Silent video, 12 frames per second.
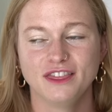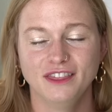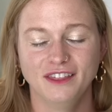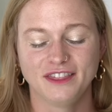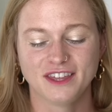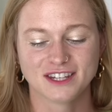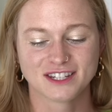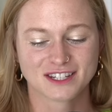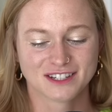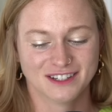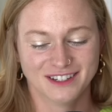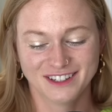
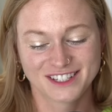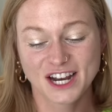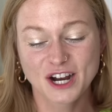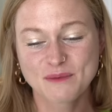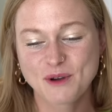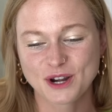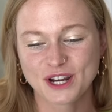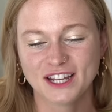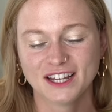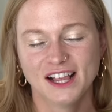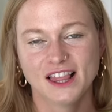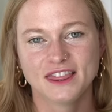this
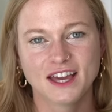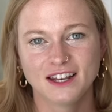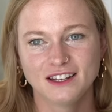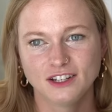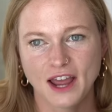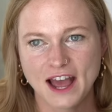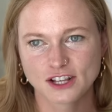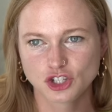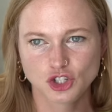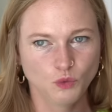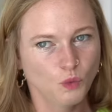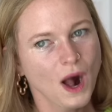ceremony that has
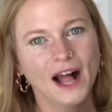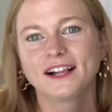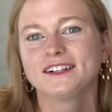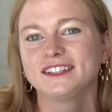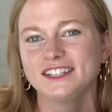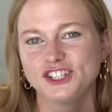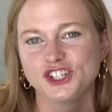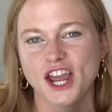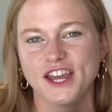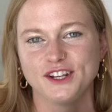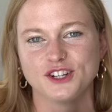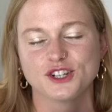wildly
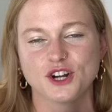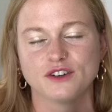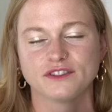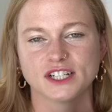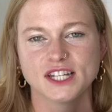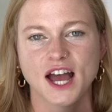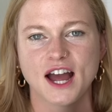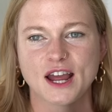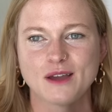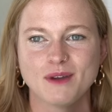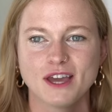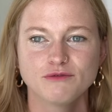changed over
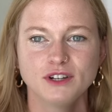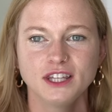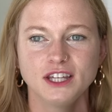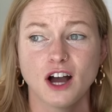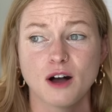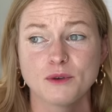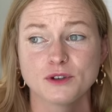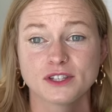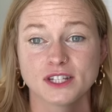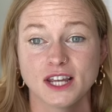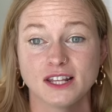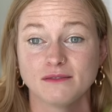time and really
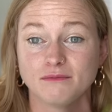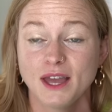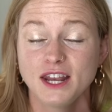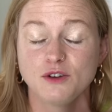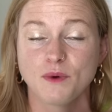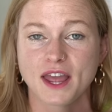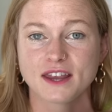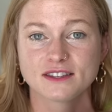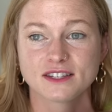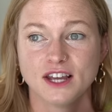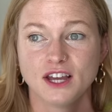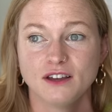almost in many
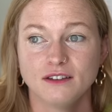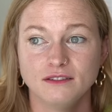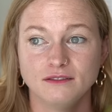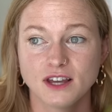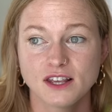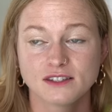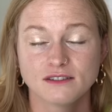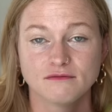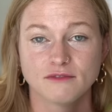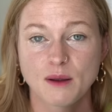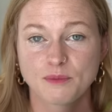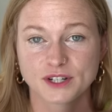ways doesn't
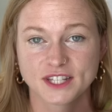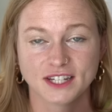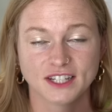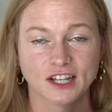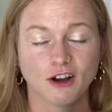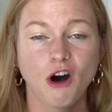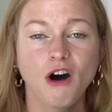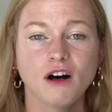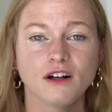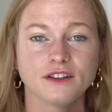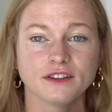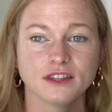represent at
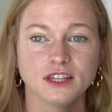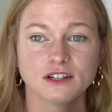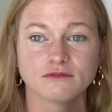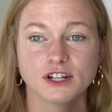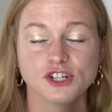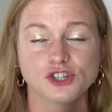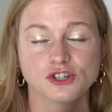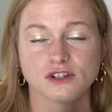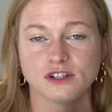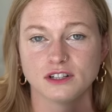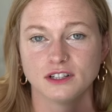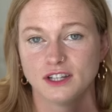all the original